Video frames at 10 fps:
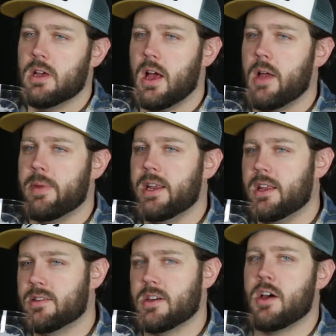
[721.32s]
I mean
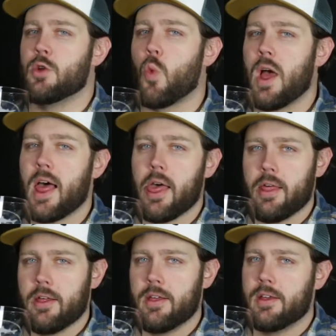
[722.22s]
it done well.
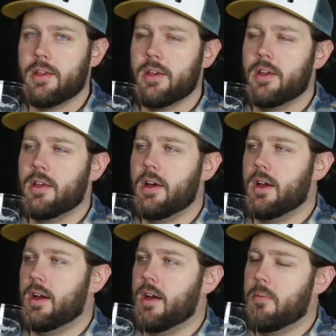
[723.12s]

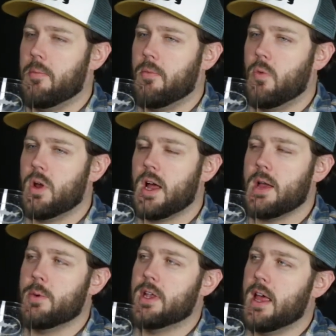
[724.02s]
What
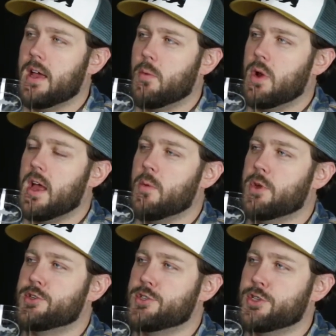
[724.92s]
I
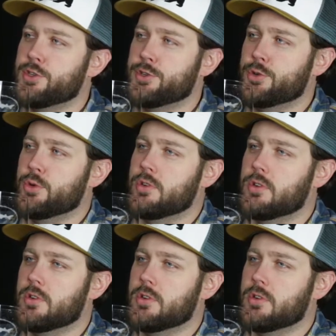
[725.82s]
would do